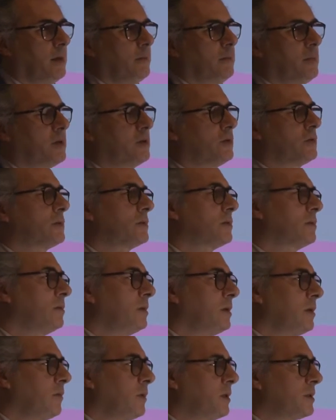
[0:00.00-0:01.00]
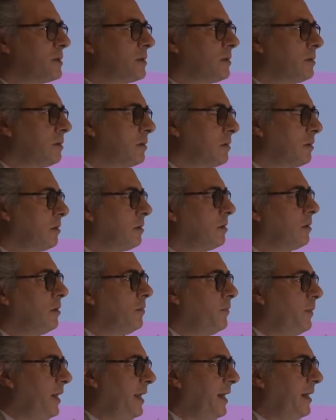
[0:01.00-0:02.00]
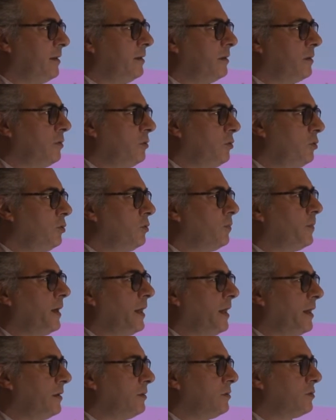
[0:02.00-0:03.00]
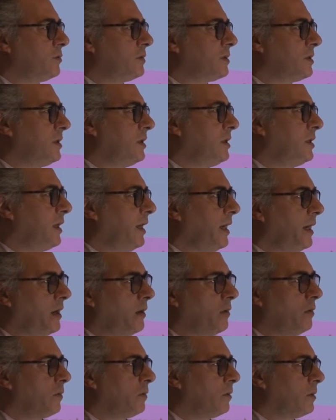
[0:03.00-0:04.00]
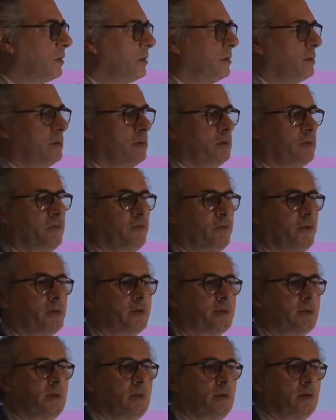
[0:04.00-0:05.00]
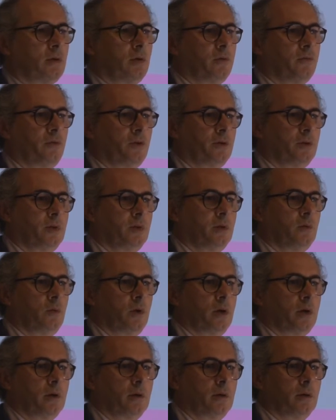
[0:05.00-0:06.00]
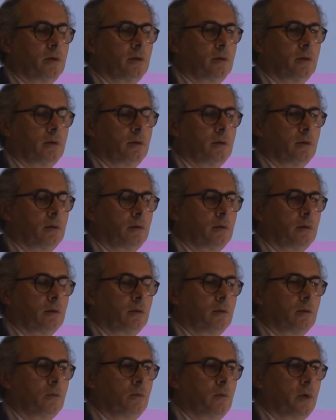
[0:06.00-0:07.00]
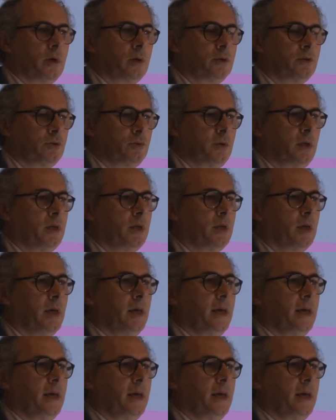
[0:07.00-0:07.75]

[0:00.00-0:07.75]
because there was a new plan to see how the first year of funding were doing.